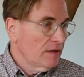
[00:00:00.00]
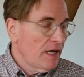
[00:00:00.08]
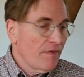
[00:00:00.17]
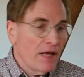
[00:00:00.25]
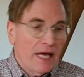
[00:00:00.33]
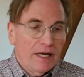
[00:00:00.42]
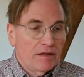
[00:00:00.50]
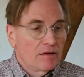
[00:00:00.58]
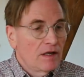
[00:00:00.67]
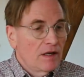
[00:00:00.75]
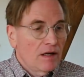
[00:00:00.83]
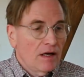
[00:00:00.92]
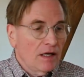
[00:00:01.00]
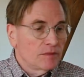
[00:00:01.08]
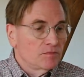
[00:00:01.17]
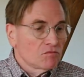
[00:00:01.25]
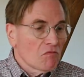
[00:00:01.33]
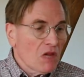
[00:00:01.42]
And then
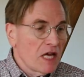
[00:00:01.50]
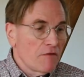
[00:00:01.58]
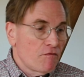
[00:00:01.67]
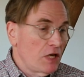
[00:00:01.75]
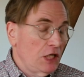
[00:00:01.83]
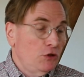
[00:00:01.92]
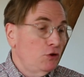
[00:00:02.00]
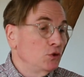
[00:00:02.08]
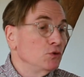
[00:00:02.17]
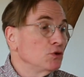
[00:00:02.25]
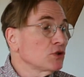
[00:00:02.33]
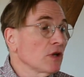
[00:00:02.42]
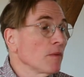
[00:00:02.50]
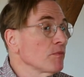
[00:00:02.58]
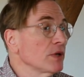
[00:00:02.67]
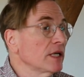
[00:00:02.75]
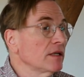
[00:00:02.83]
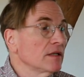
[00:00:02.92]
uh, if they do
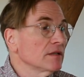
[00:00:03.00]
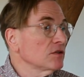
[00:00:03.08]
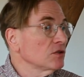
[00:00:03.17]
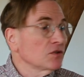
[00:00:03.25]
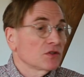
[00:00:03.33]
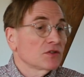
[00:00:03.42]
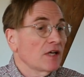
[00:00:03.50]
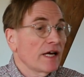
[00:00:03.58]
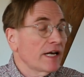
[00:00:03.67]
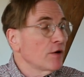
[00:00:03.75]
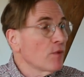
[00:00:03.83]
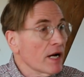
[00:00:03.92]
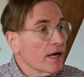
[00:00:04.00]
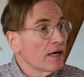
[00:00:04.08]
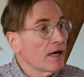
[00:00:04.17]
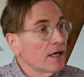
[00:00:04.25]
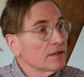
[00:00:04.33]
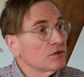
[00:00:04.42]
something that the society
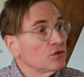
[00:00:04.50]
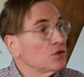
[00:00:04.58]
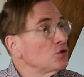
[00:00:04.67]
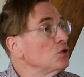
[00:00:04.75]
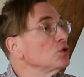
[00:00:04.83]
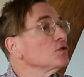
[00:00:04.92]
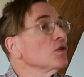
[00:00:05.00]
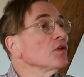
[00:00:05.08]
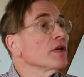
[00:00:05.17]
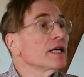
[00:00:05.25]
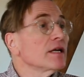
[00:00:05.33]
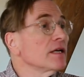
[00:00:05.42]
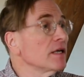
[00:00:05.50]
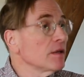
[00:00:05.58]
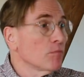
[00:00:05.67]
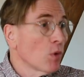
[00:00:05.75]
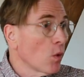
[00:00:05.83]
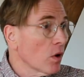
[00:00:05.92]
recognizes as useful, they can
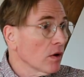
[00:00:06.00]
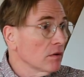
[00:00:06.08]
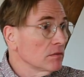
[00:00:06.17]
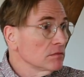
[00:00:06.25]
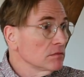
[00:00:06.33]
get more.